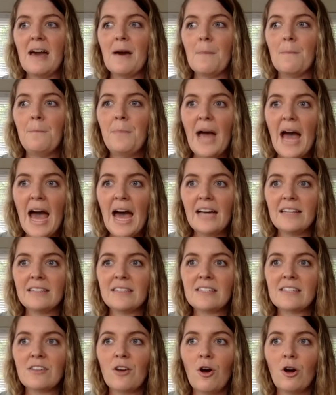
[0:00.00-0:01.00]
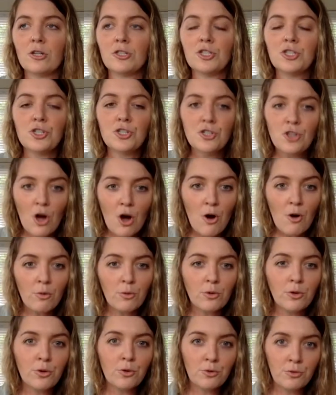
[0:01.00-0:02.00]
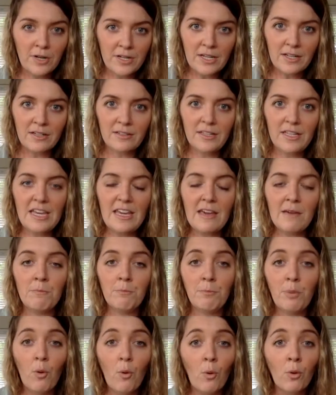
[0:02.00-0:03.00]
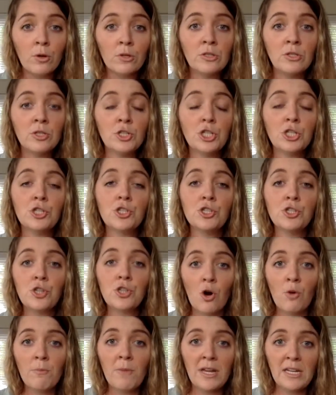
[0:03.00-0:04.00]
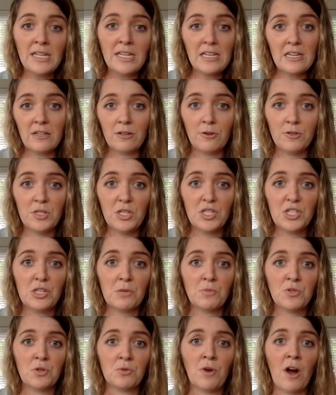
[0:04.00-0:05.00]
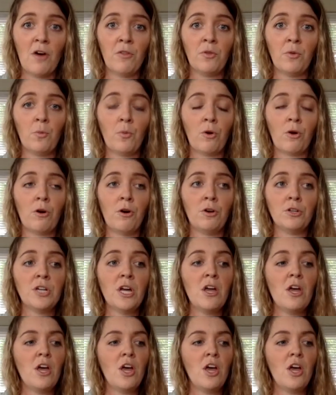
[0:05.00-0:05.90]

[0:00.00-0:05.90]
bats are so critically important to so many ecosystems around the world.